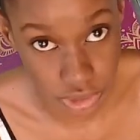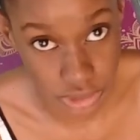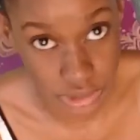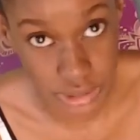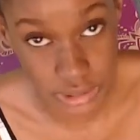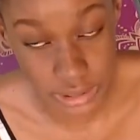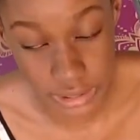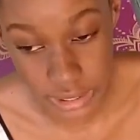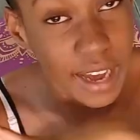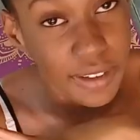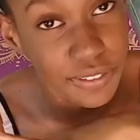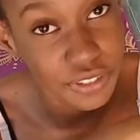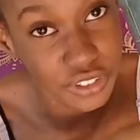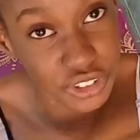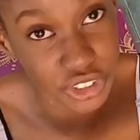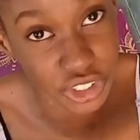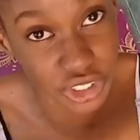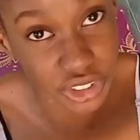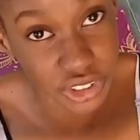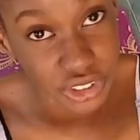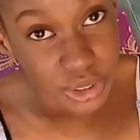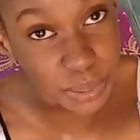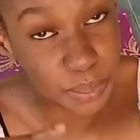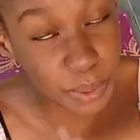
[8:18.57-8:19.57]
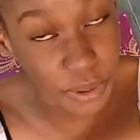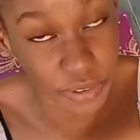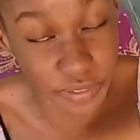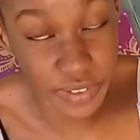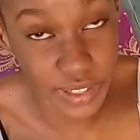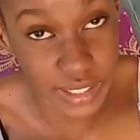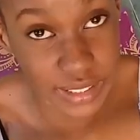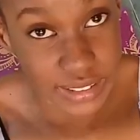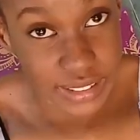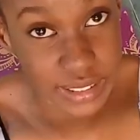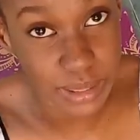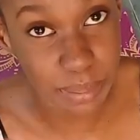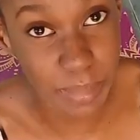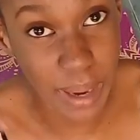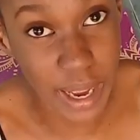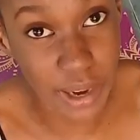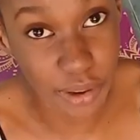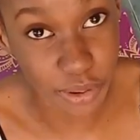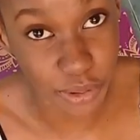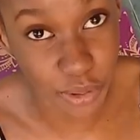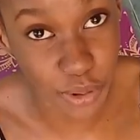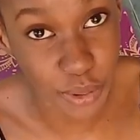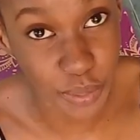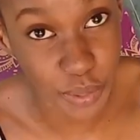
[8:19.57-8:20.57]
recently I've just perfected my
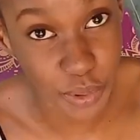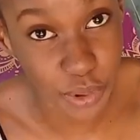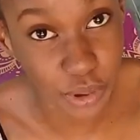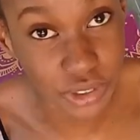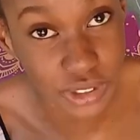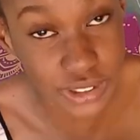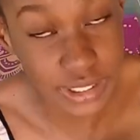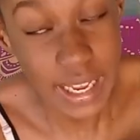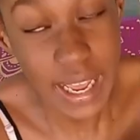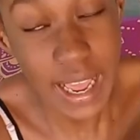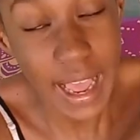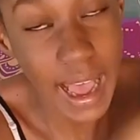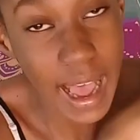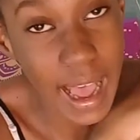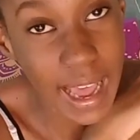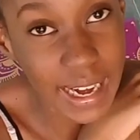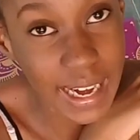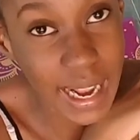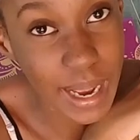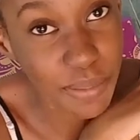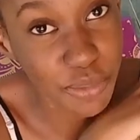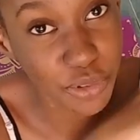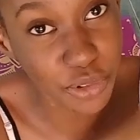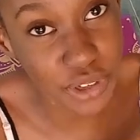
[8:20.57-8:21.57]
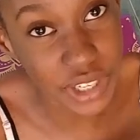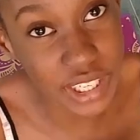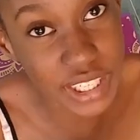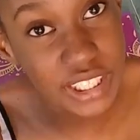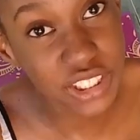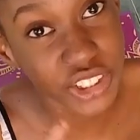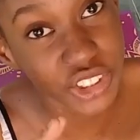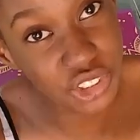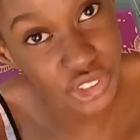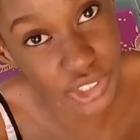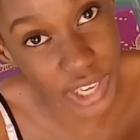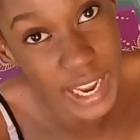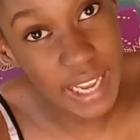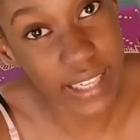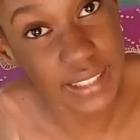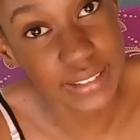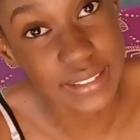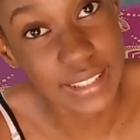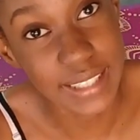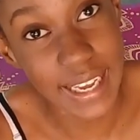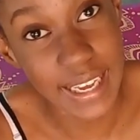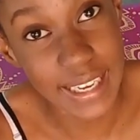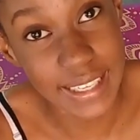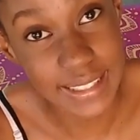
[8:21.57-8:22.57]
crow pose and I'm really trying
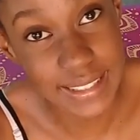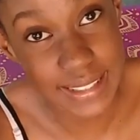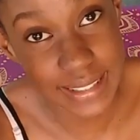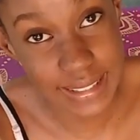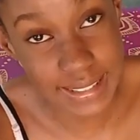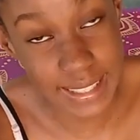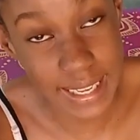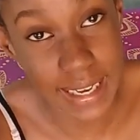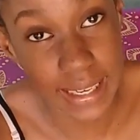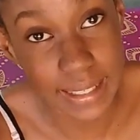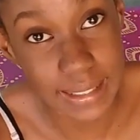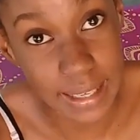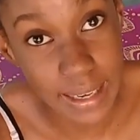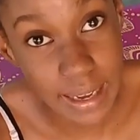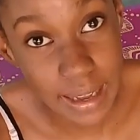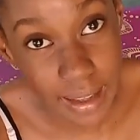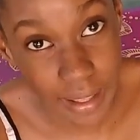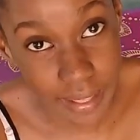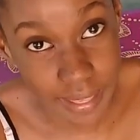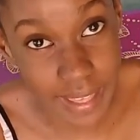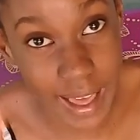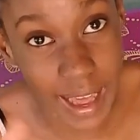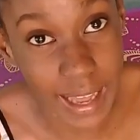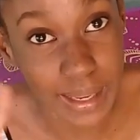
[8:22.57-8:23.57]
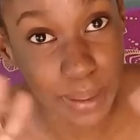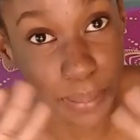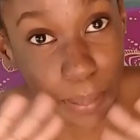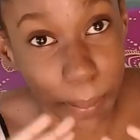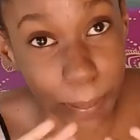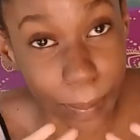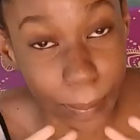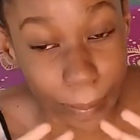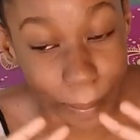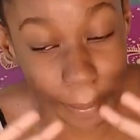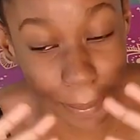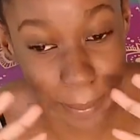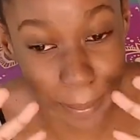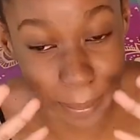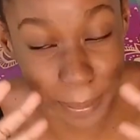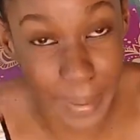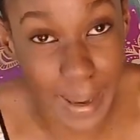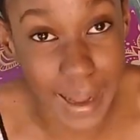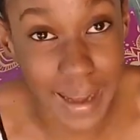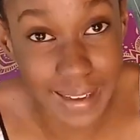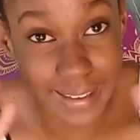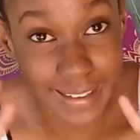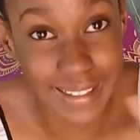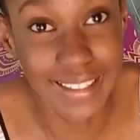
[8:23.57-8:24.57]
to extend that
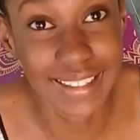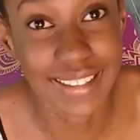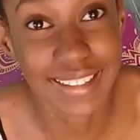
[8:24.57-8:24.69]
back